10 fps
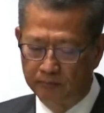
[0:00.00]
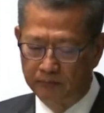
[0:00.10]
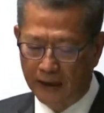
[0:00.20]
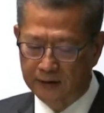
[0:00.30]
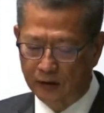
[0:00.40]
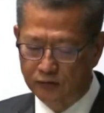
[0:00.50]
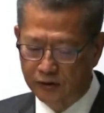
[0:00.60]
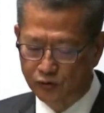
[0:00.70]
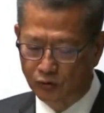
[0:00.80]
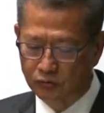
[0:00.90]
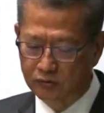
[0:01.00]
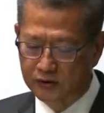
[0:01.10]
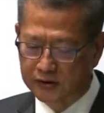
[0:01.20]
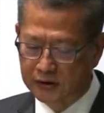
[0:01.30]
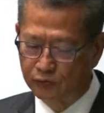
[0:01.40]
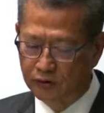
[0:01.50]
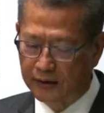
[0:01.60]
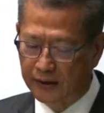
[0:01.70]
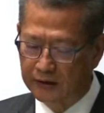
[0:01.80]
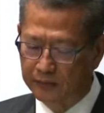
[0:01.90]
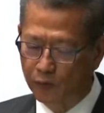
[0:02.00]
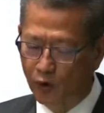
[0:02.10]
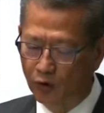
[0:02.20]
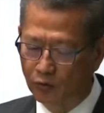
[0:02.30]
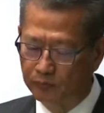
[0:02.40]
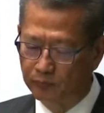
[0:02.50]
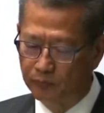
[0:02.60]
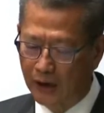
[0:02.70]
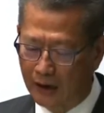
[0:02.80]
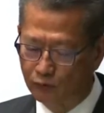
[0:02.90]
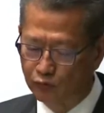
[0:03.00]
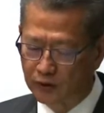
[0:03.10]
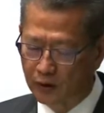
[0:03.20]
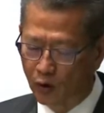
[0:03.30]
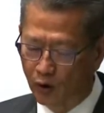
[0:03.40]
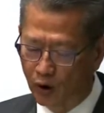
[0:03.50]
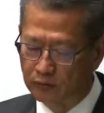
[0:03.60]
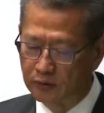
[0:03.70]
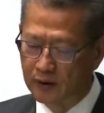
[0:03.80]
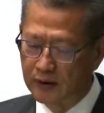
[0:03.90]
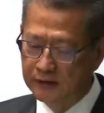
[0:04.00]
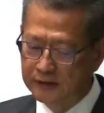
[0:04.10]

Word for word: 2021, having regard to the ongoing impact of the epidemic